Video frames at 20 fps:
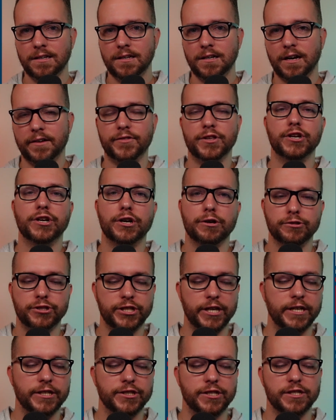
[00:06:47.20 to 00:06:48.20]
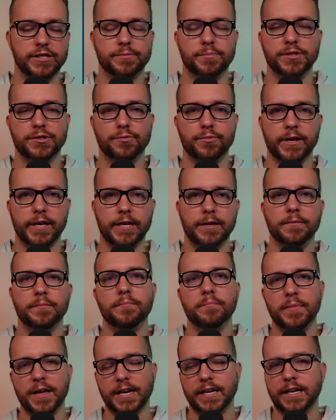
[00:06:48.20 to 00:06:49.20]
of the negotiations between
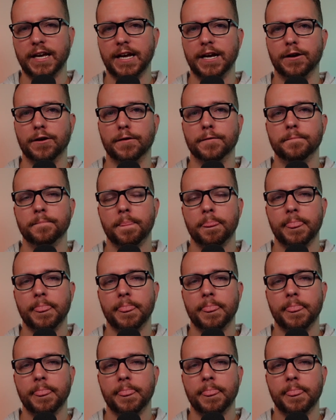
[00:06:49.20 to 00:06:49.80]
Medicare.